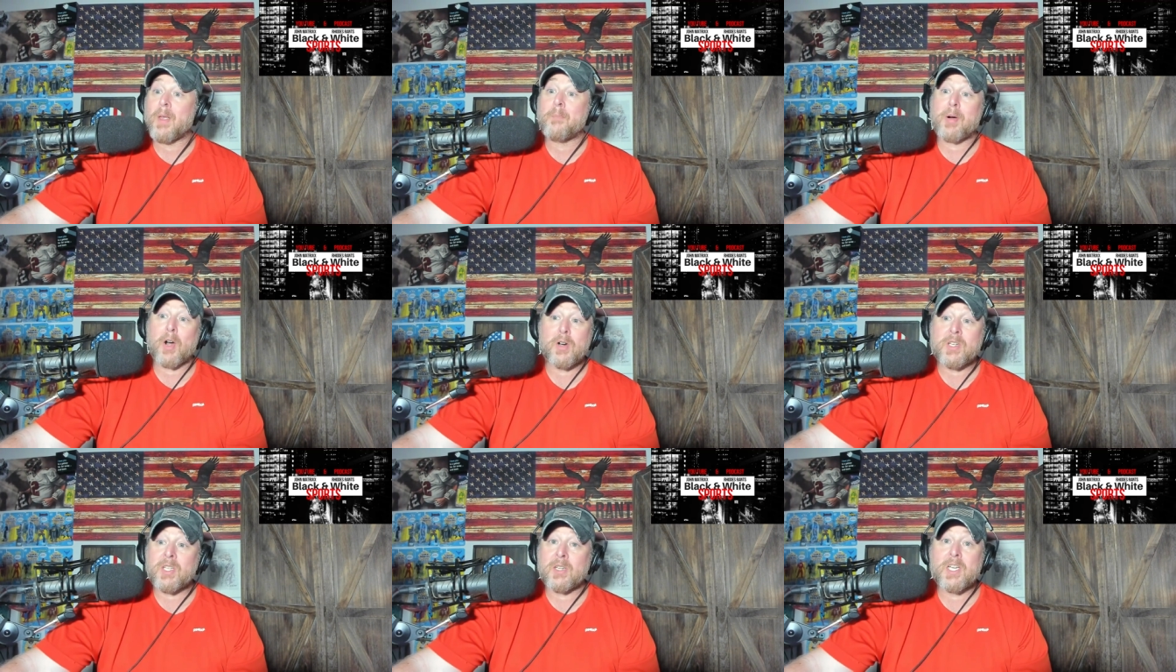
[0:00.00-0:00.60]

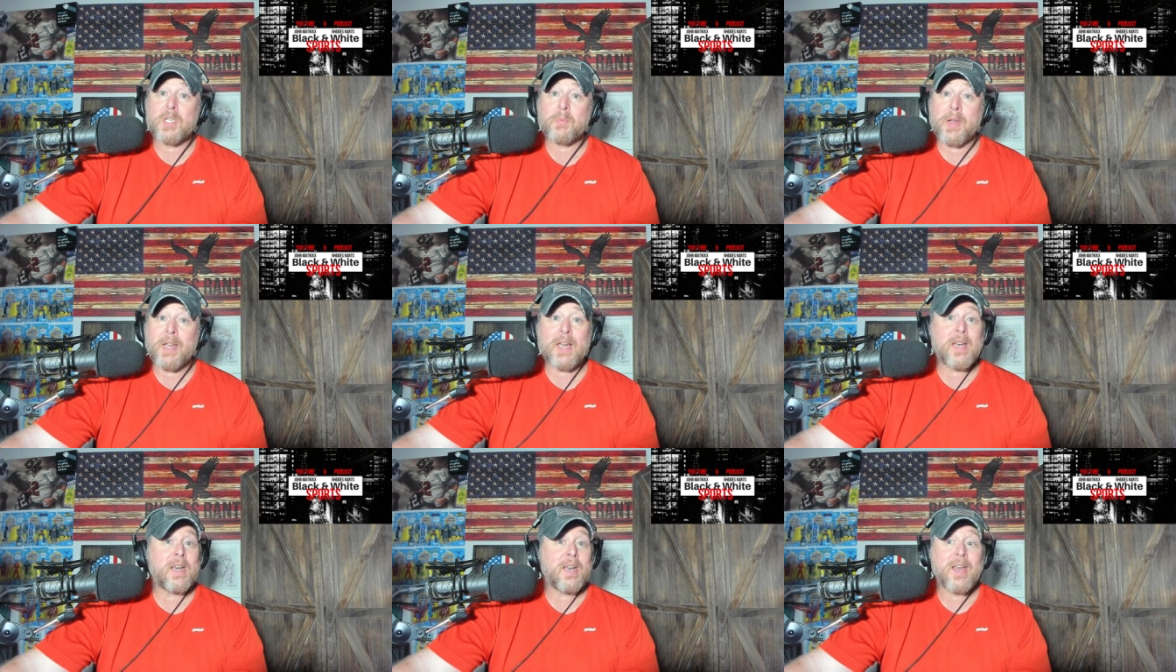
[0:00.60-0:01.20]
Personally
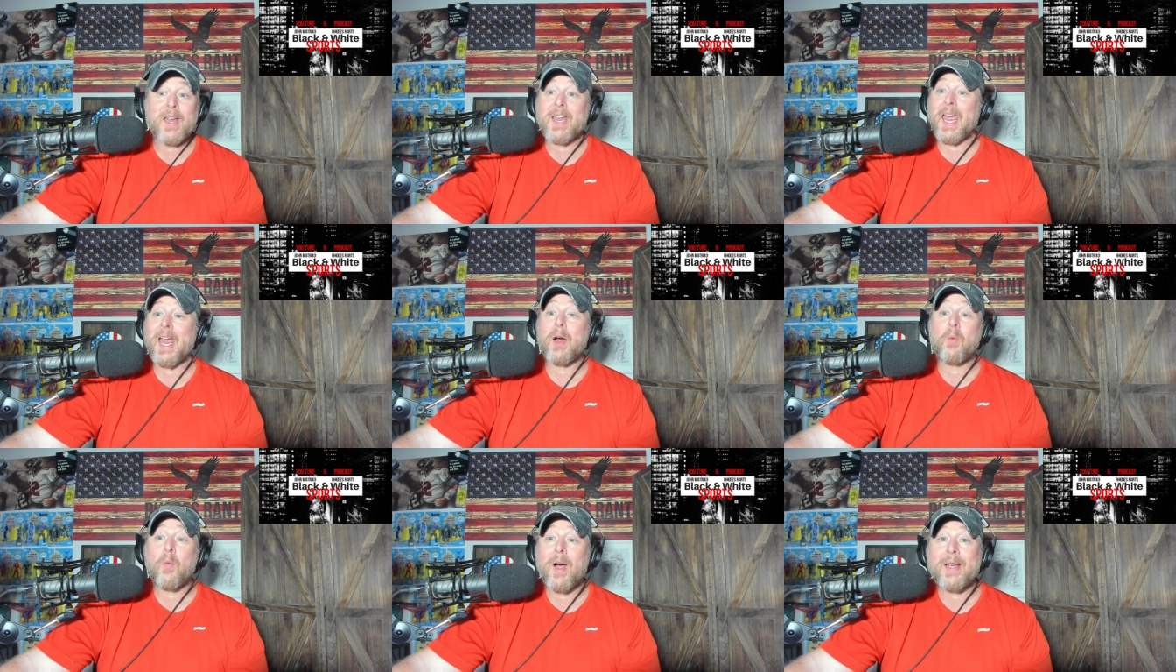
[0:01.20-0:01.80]
speaking,
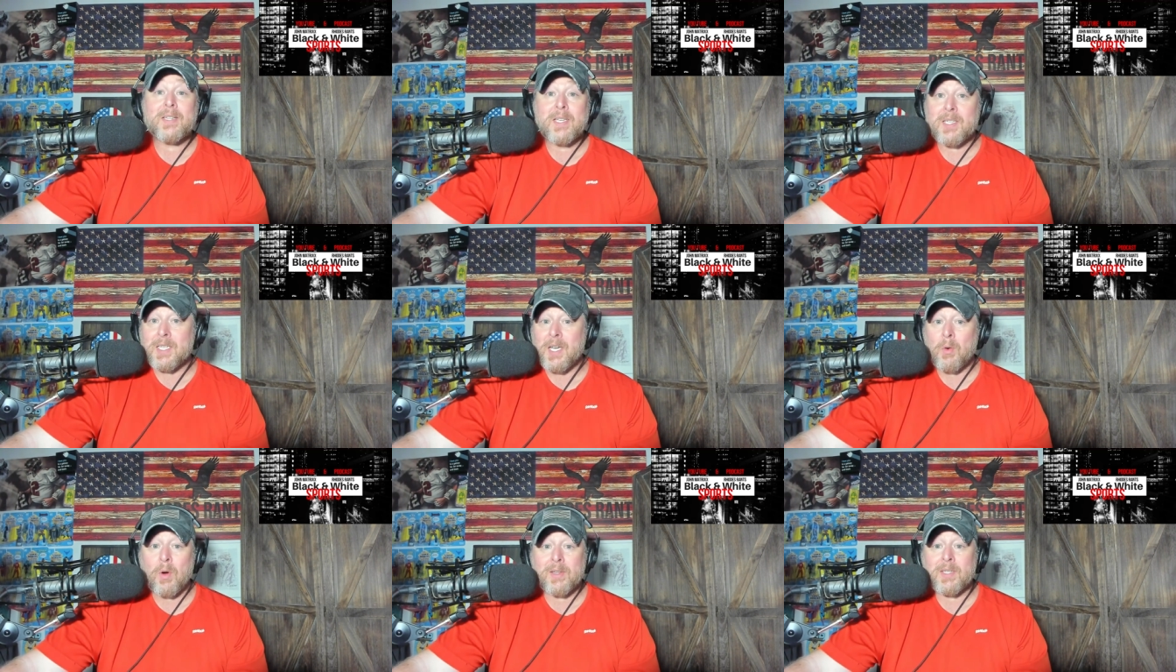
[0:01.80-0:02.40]
can't wait to
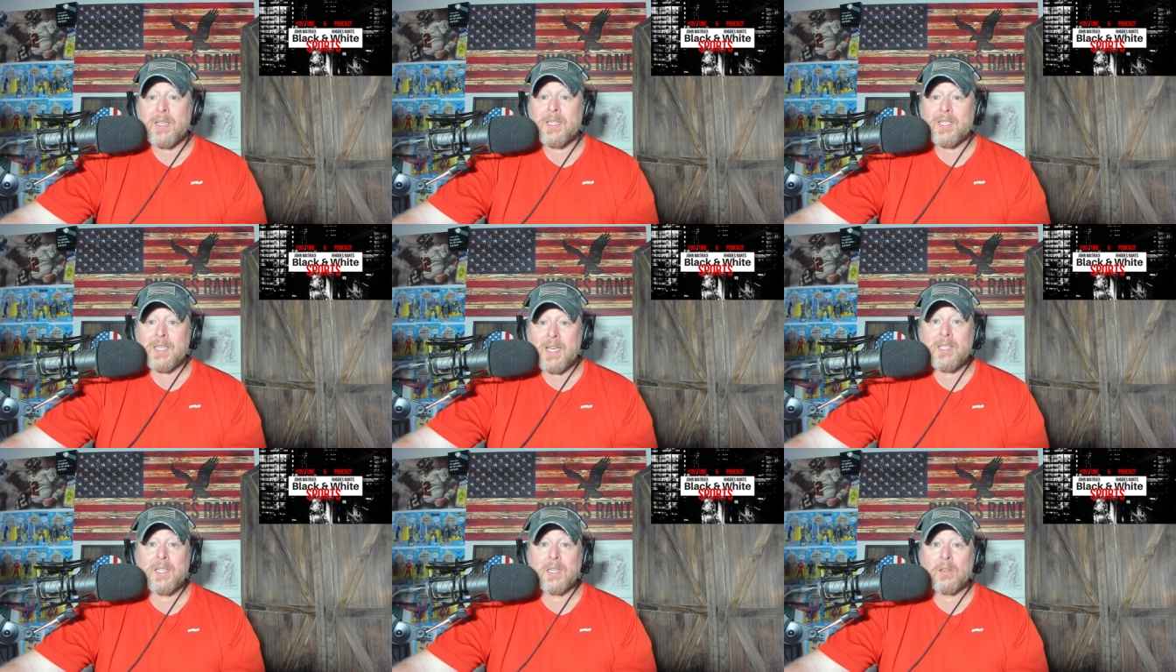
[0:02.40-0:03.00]
see what this
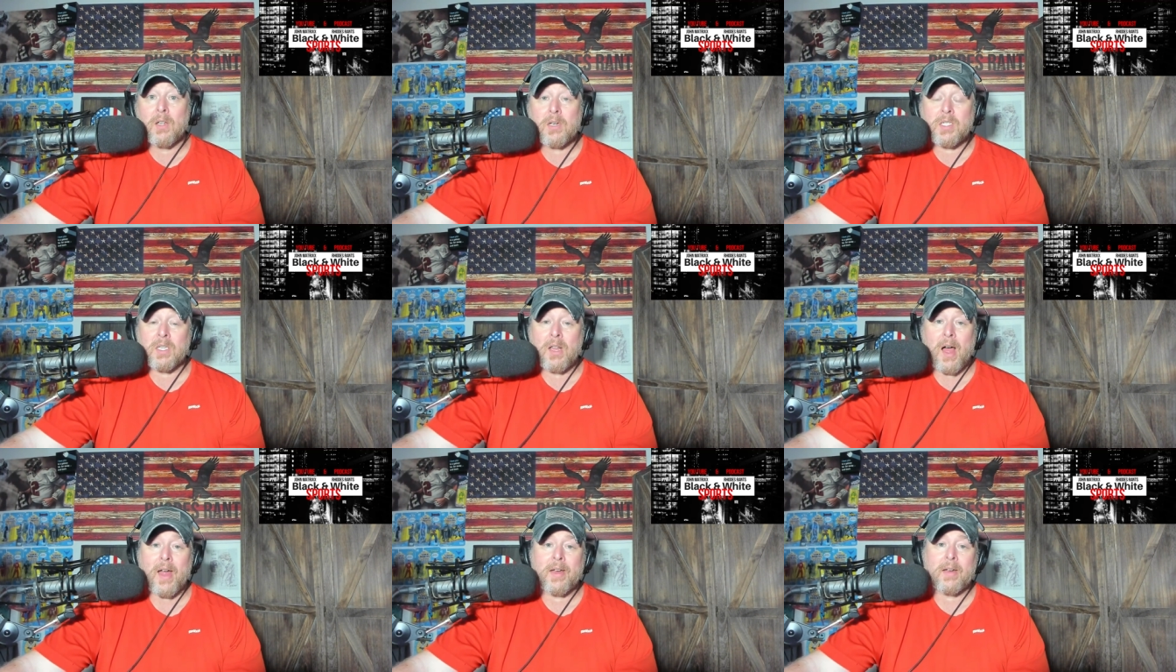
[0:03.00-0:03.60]
season looks
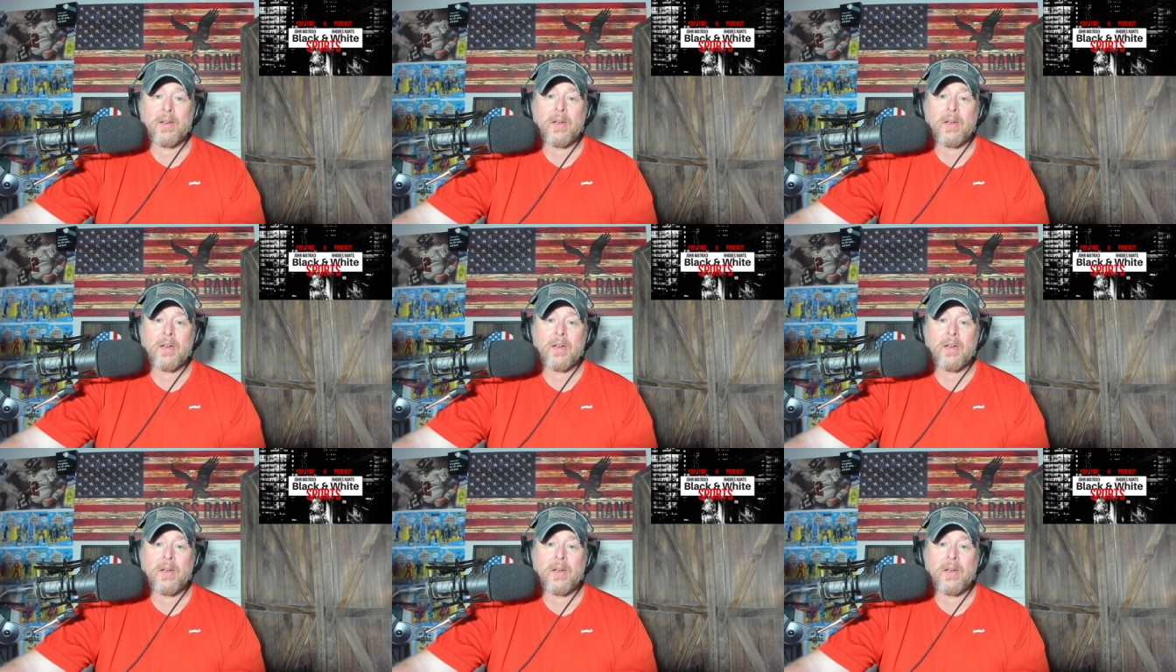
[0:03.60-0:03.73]
like.